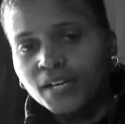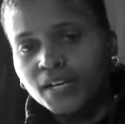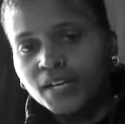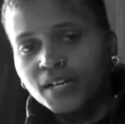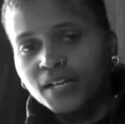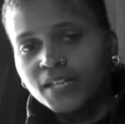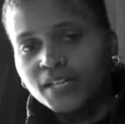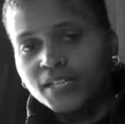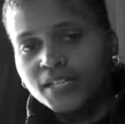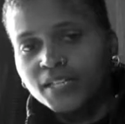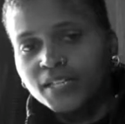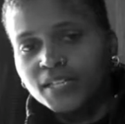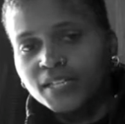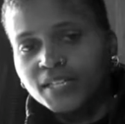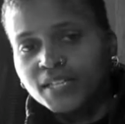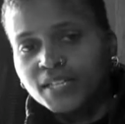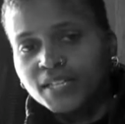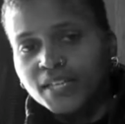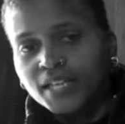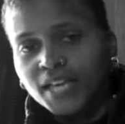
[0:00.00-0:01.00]
uh,
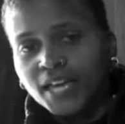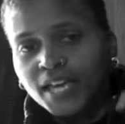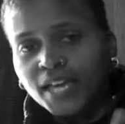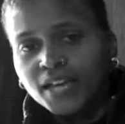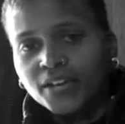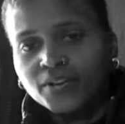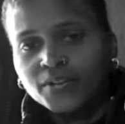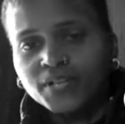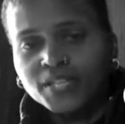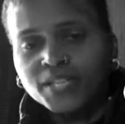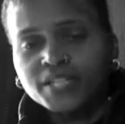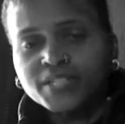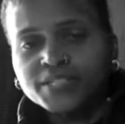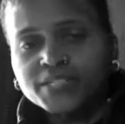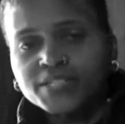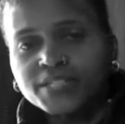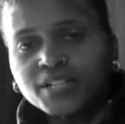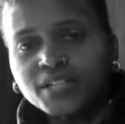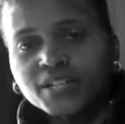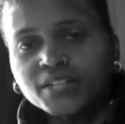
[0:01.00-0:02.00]

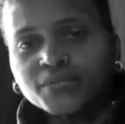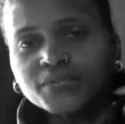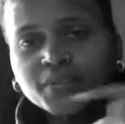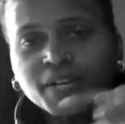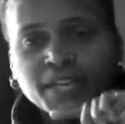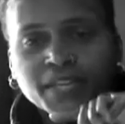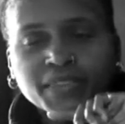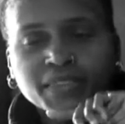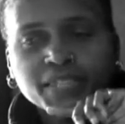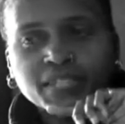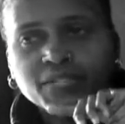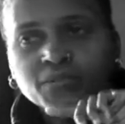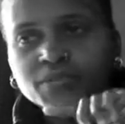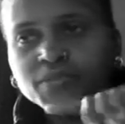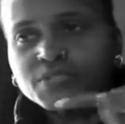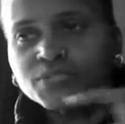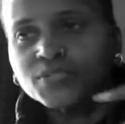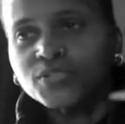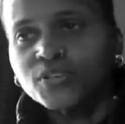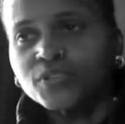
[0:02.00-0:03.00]
areas of, I think it
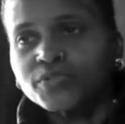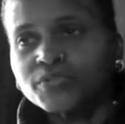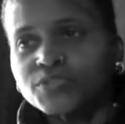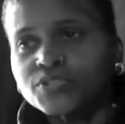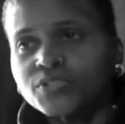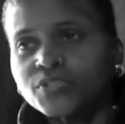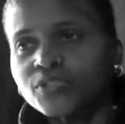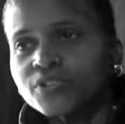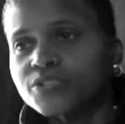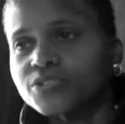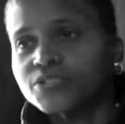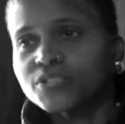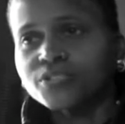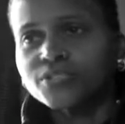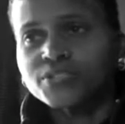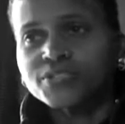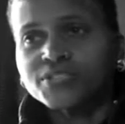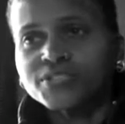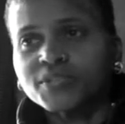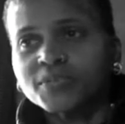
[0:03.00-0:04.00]
was Nova
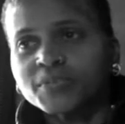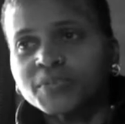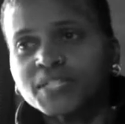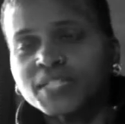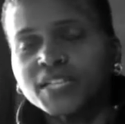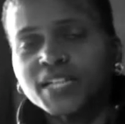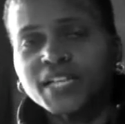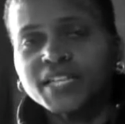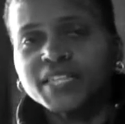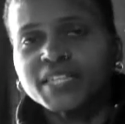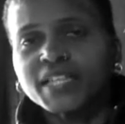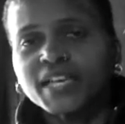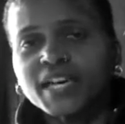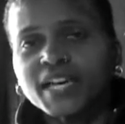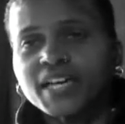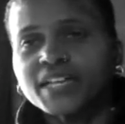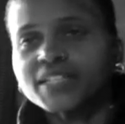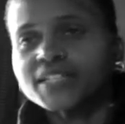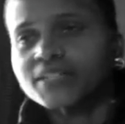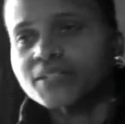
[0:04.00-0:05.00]
Scotia or something like
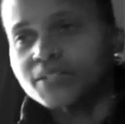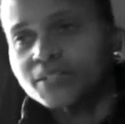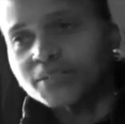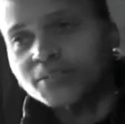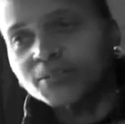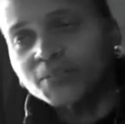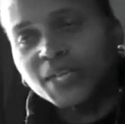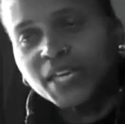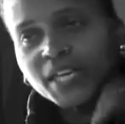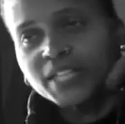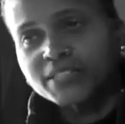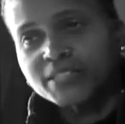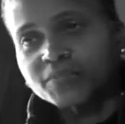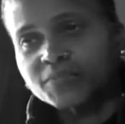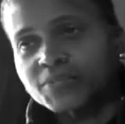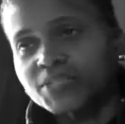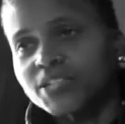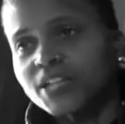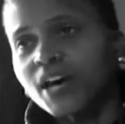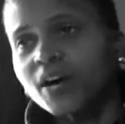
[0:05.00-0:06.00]
that, and we had
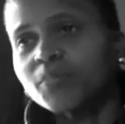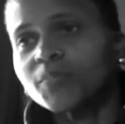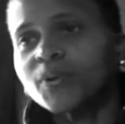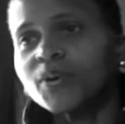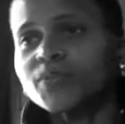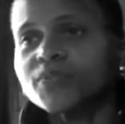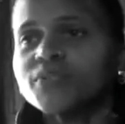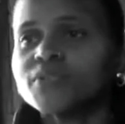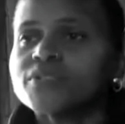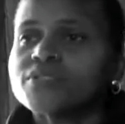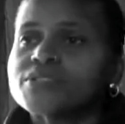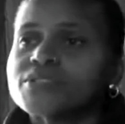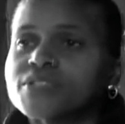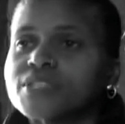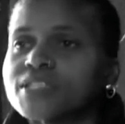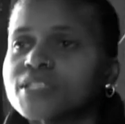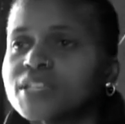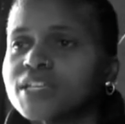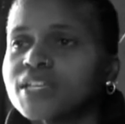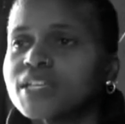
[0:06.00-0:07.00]
some stopovers
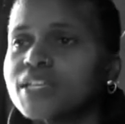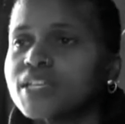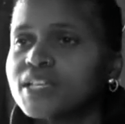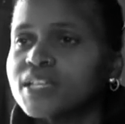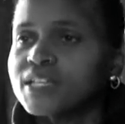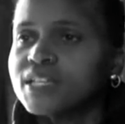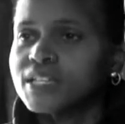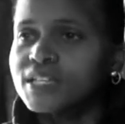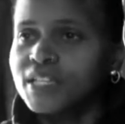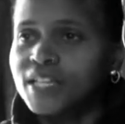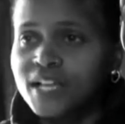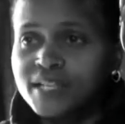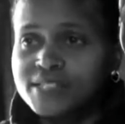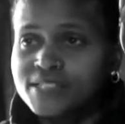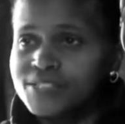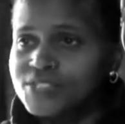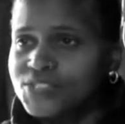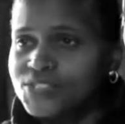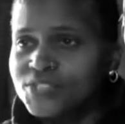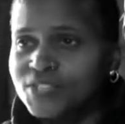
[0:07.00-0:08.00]
and
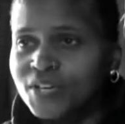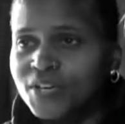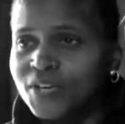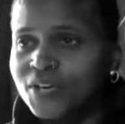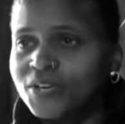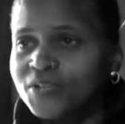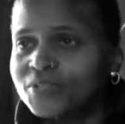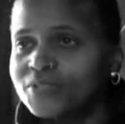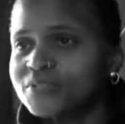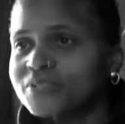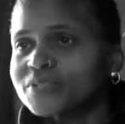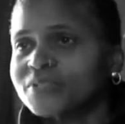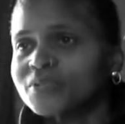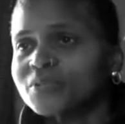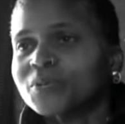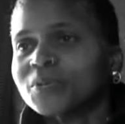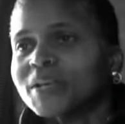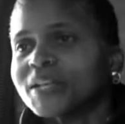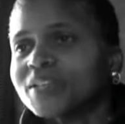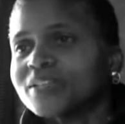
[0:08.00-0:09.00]
lots of snow,
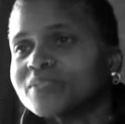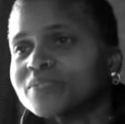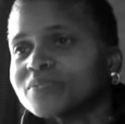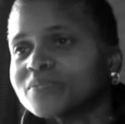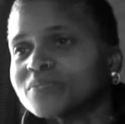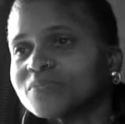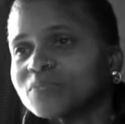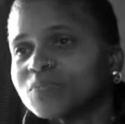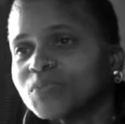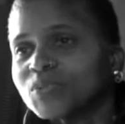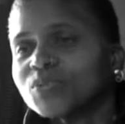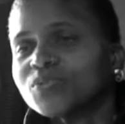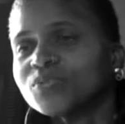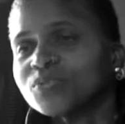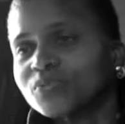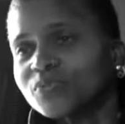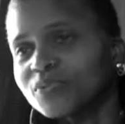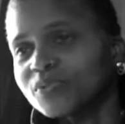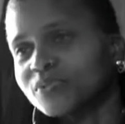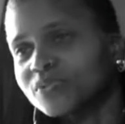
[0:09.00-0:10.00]
quite
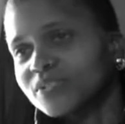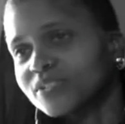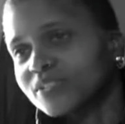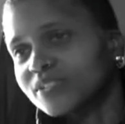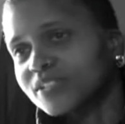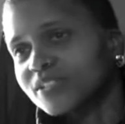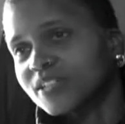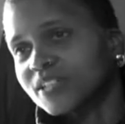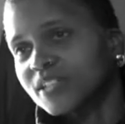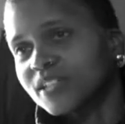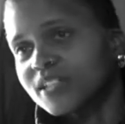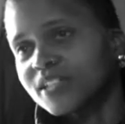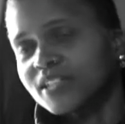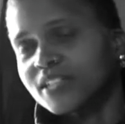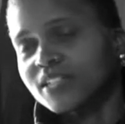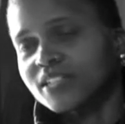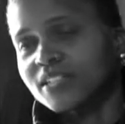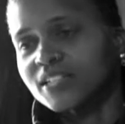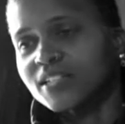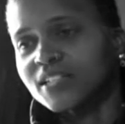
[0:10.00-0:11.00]
beautiful,
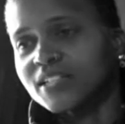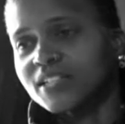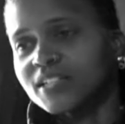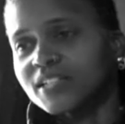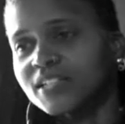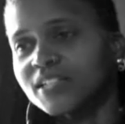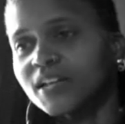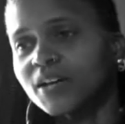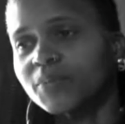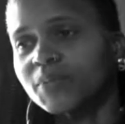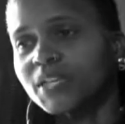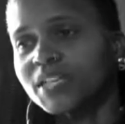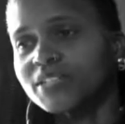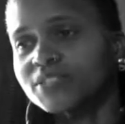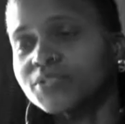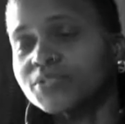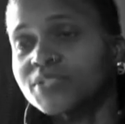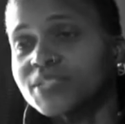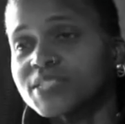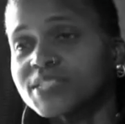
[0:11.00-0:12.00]
and, and then
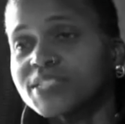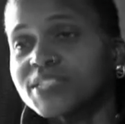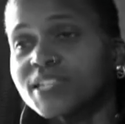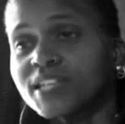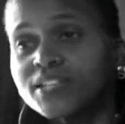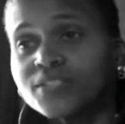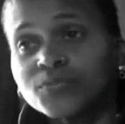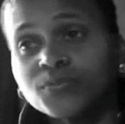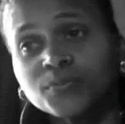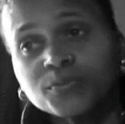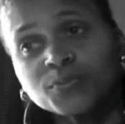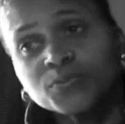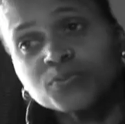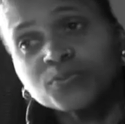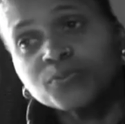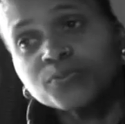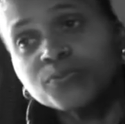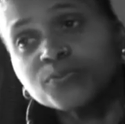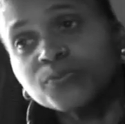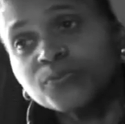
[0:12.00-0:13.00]
coming to the States, which
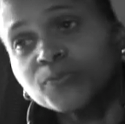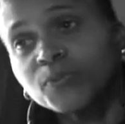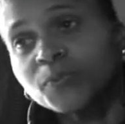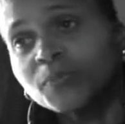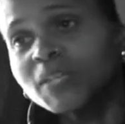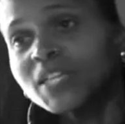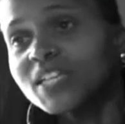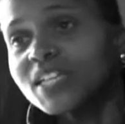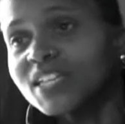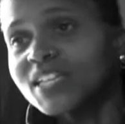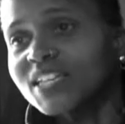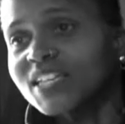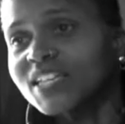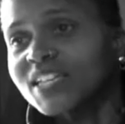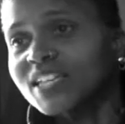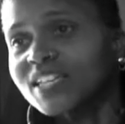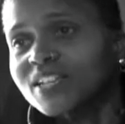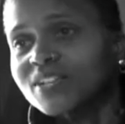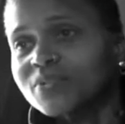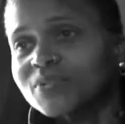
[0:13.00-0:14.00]
for me
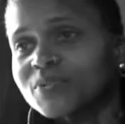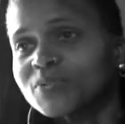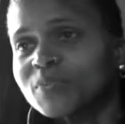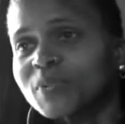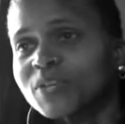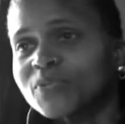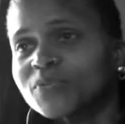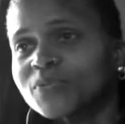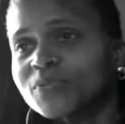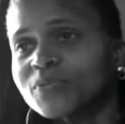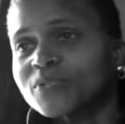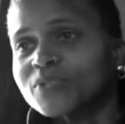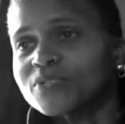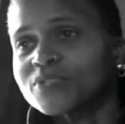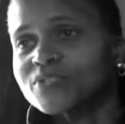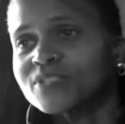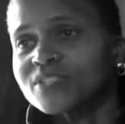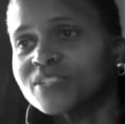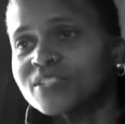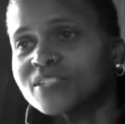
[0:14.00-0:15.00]
was my
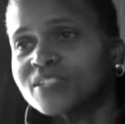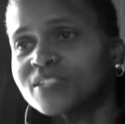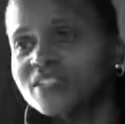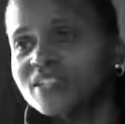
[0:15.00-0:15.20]
first.